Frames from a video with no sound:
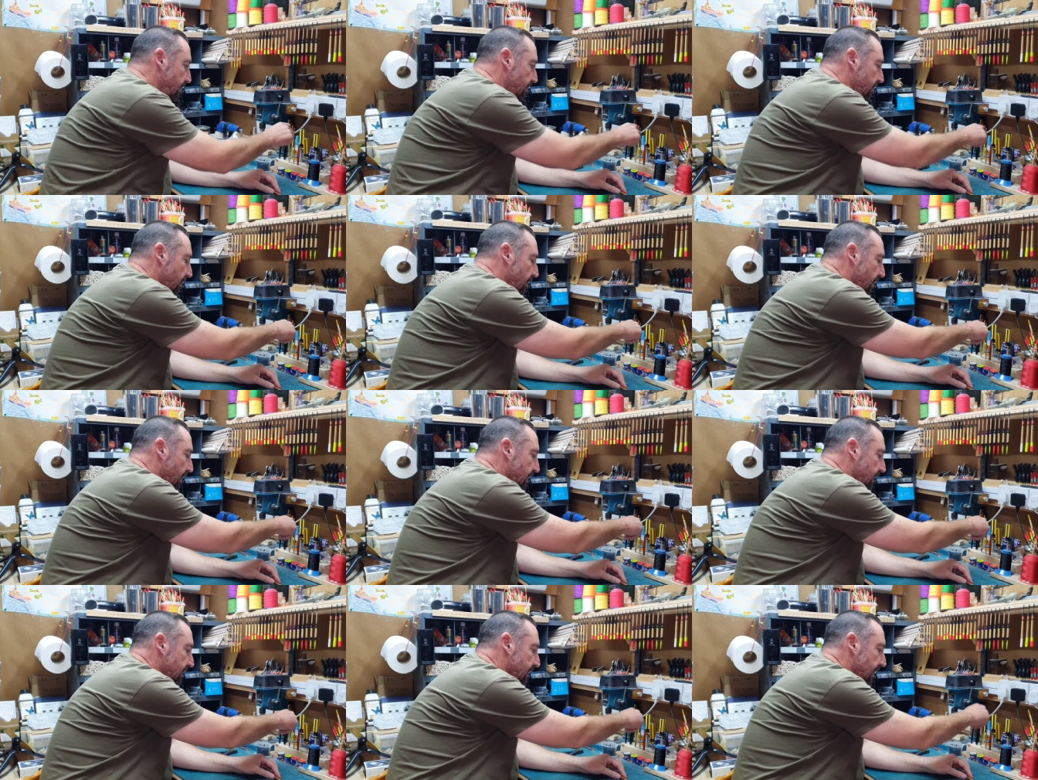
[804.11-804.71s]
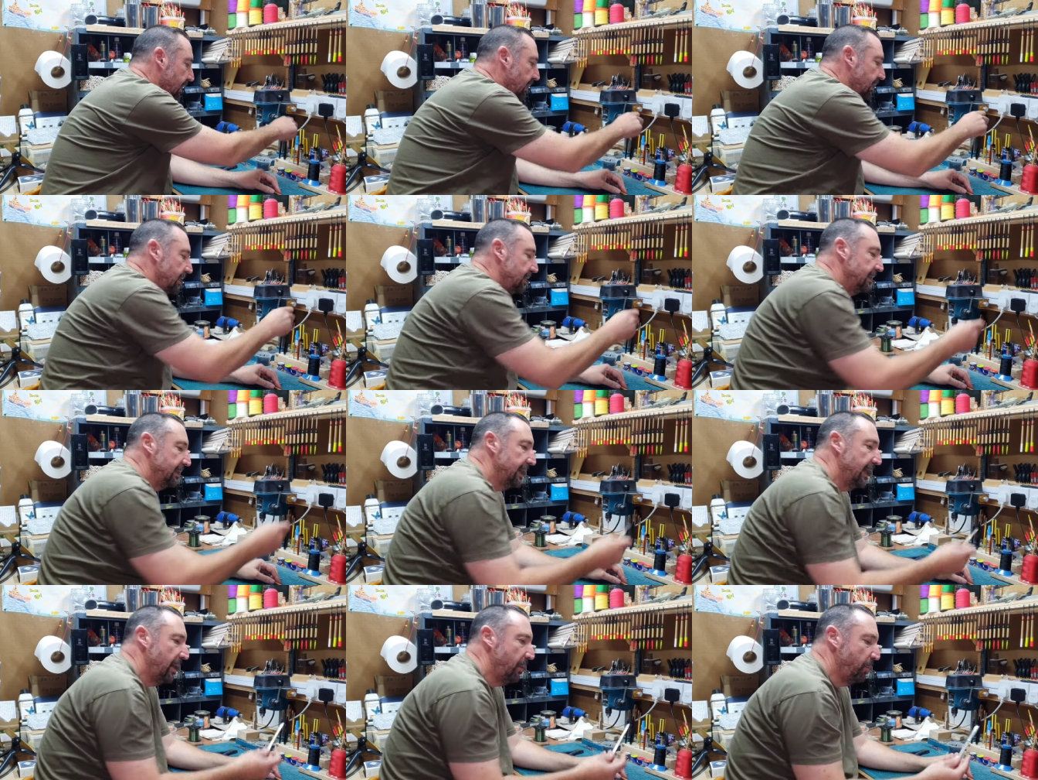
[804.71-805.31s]
So I'm going to take the
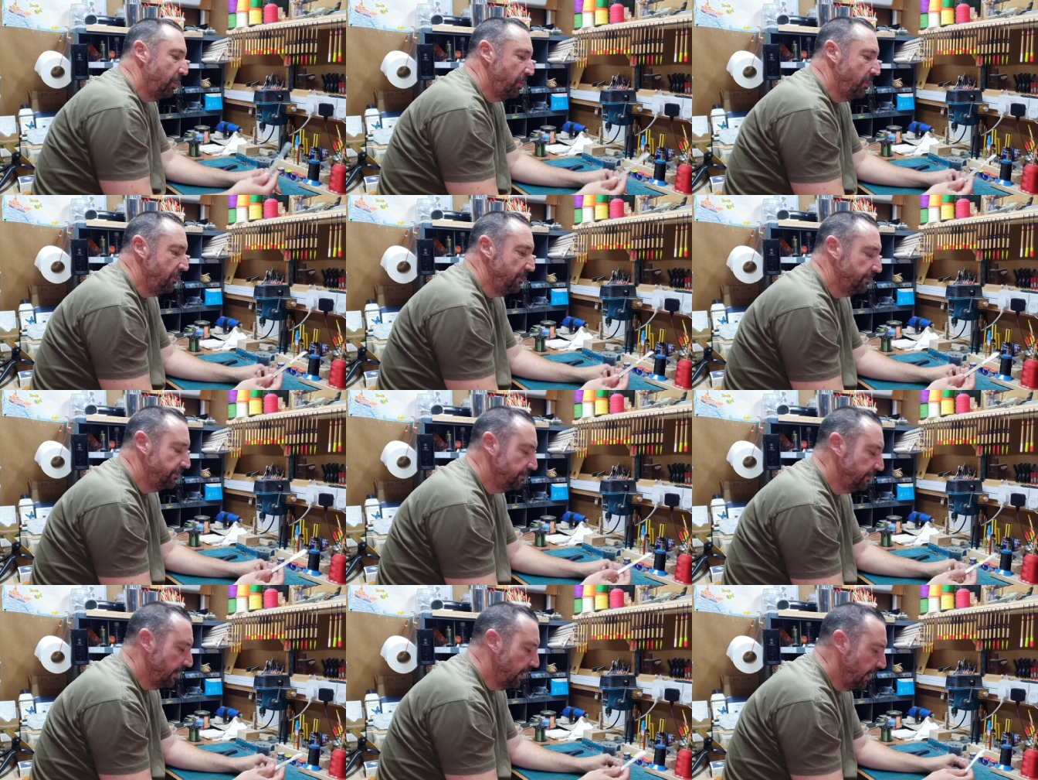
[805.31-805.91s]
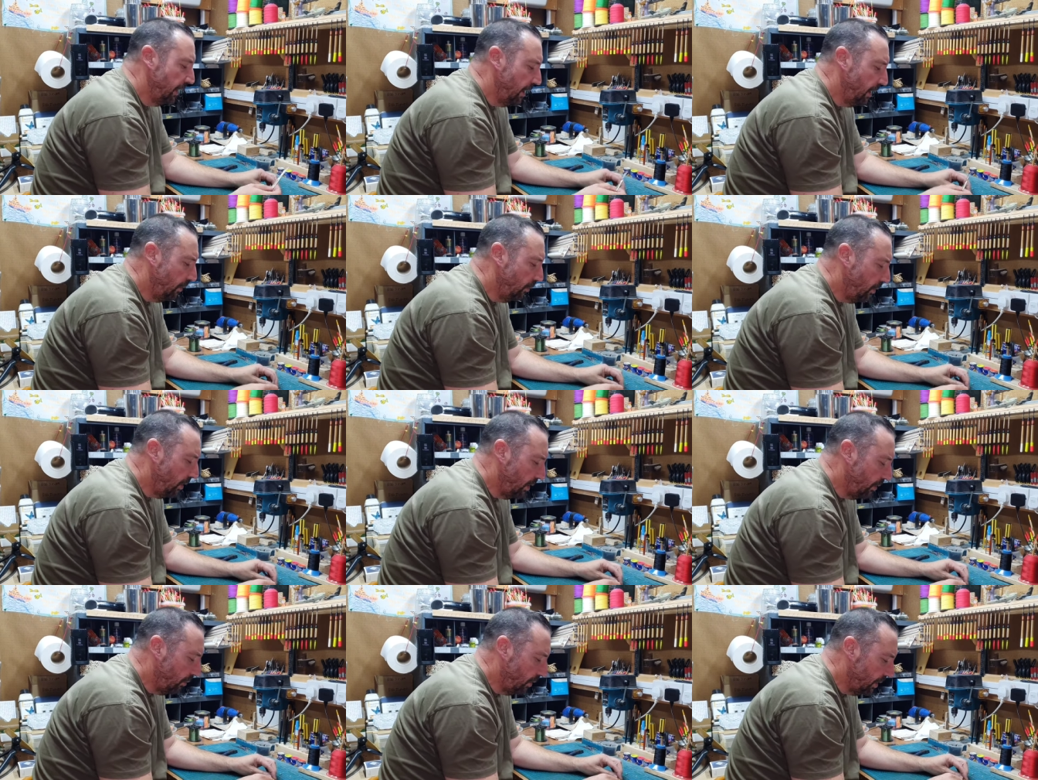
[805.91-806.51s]
scalpel, and
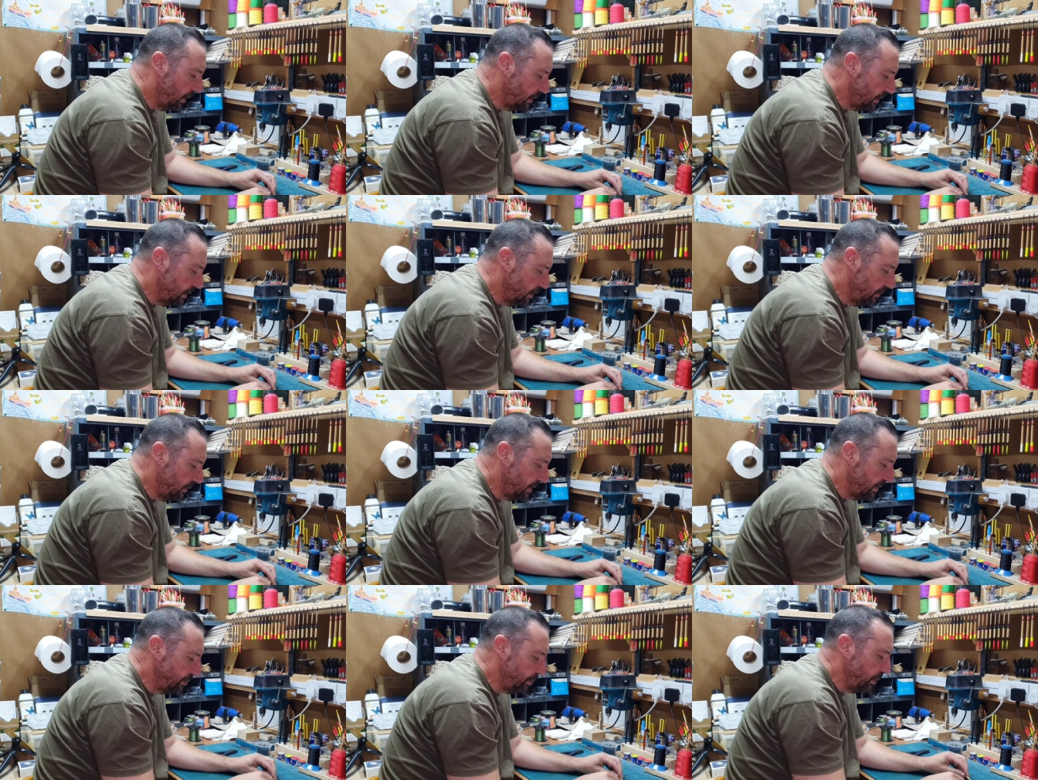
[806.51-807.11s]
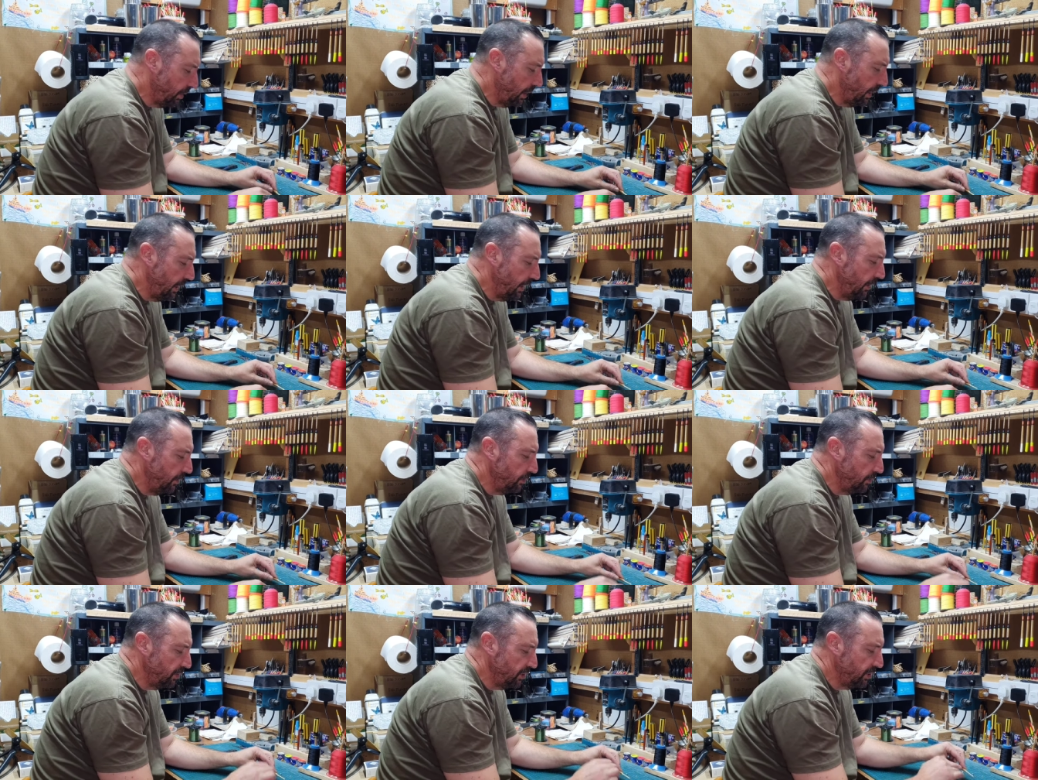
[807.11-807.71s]
what I want to do is put a
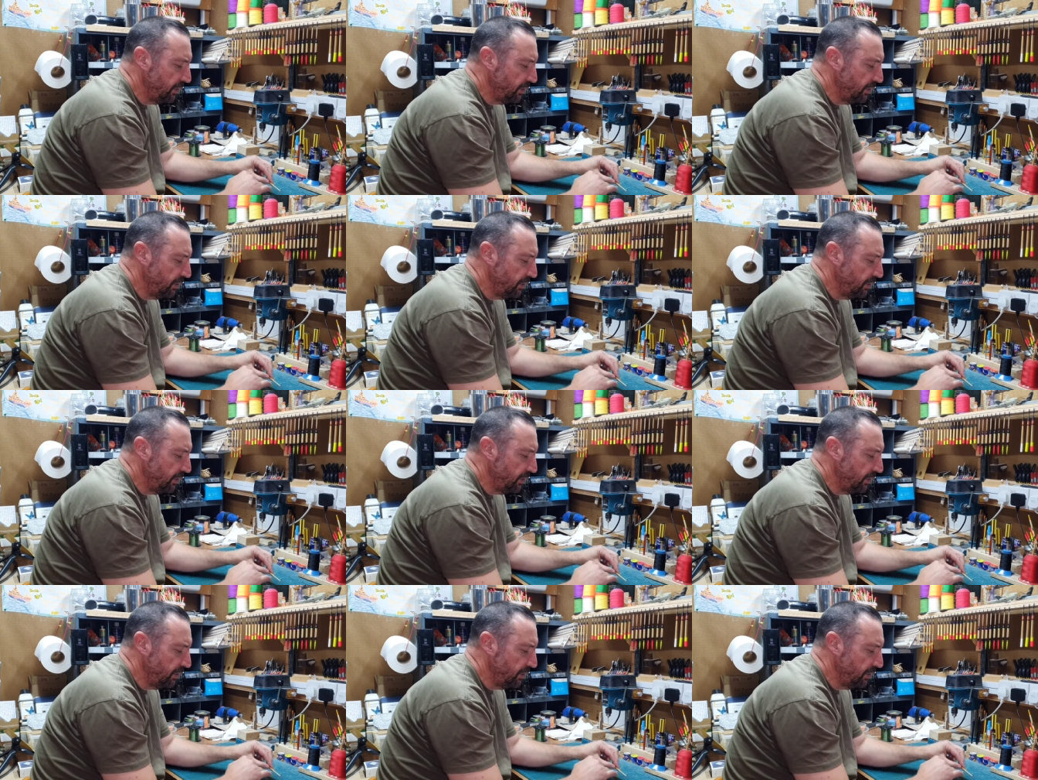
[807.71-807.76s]
little